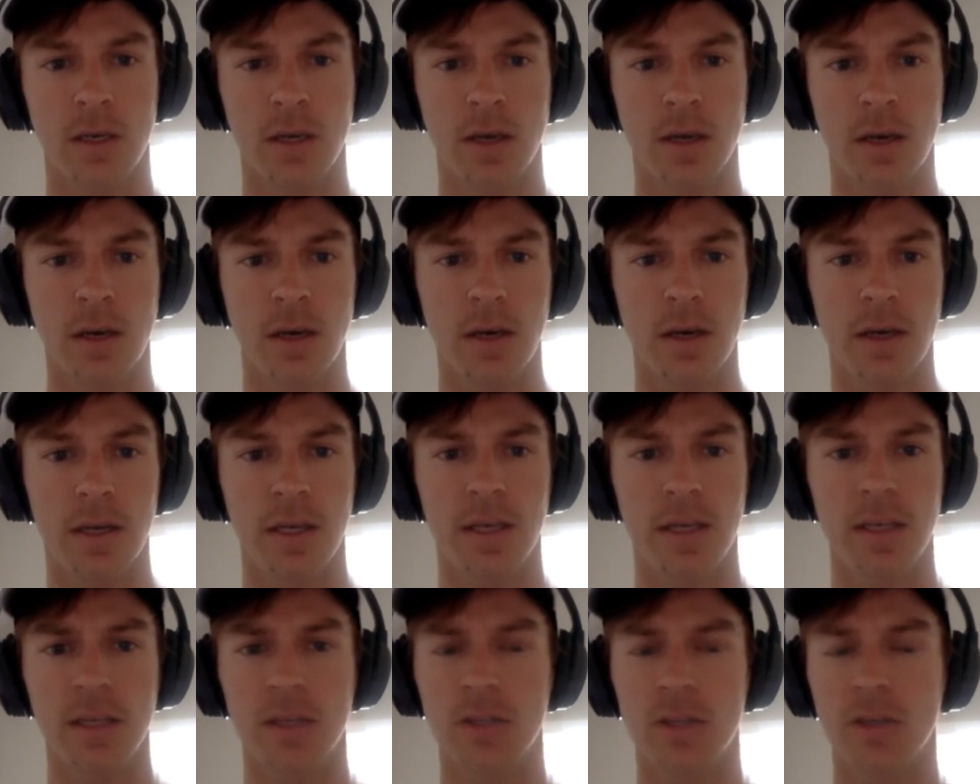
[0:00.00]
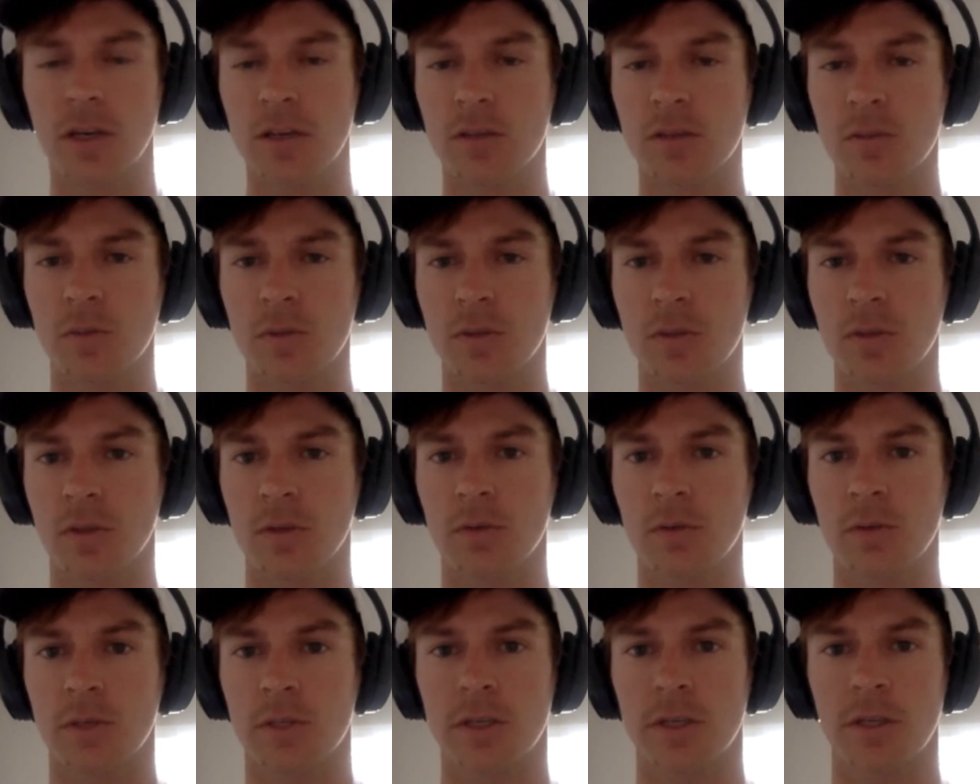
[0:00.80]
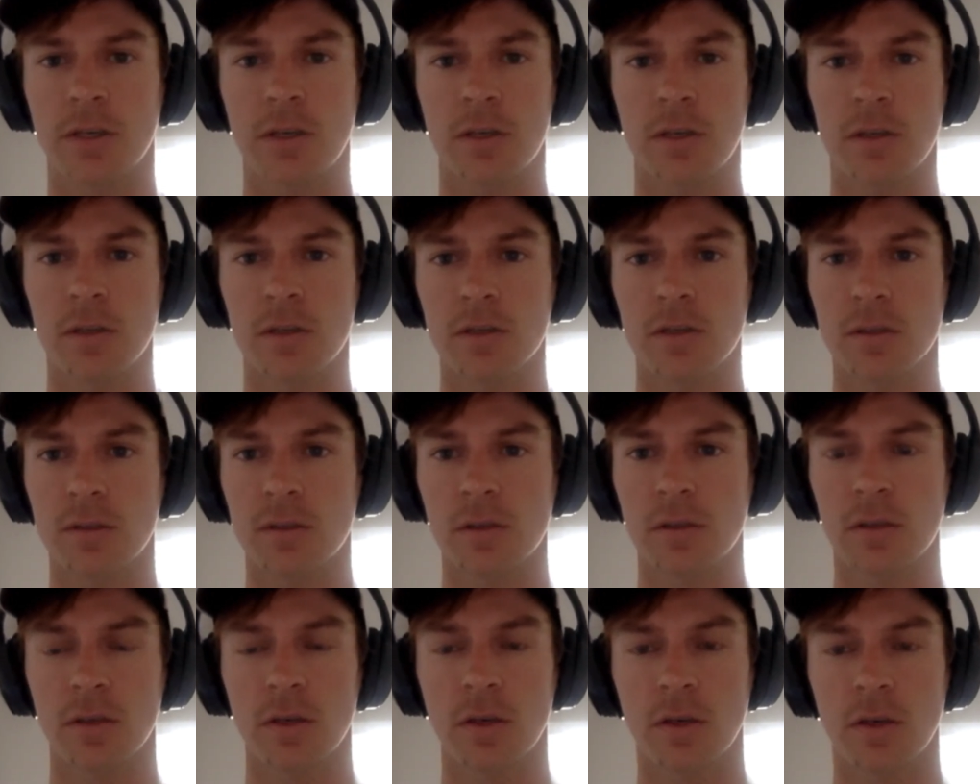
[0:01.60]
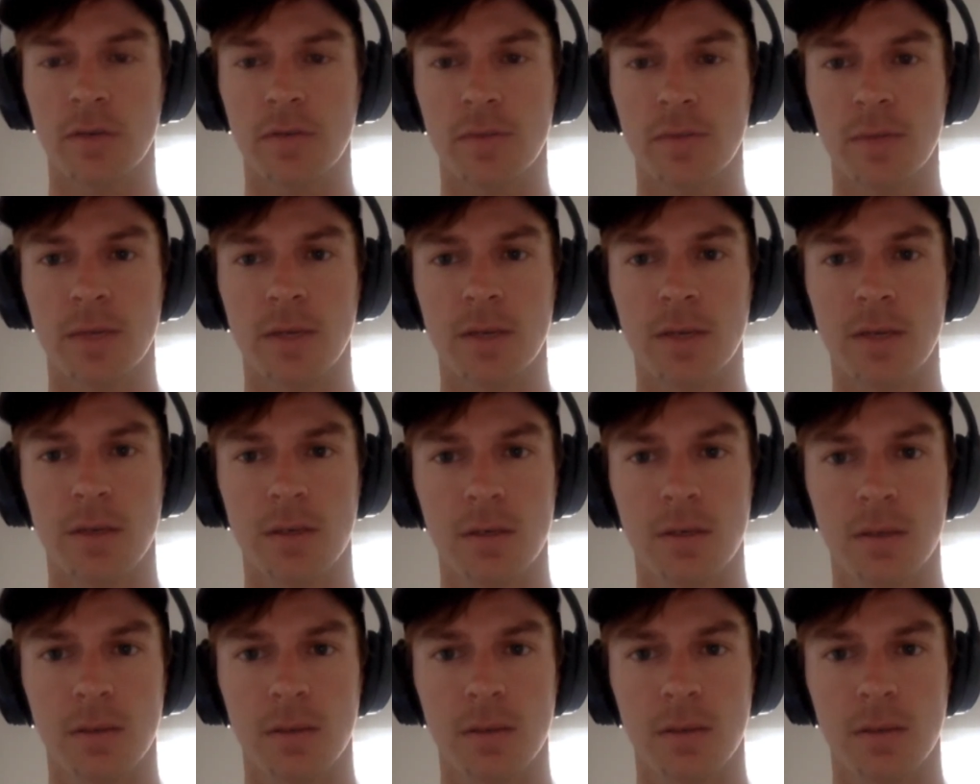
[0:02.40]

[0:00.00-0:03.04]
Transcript: Uh, any adjustments on returns that y'all have made?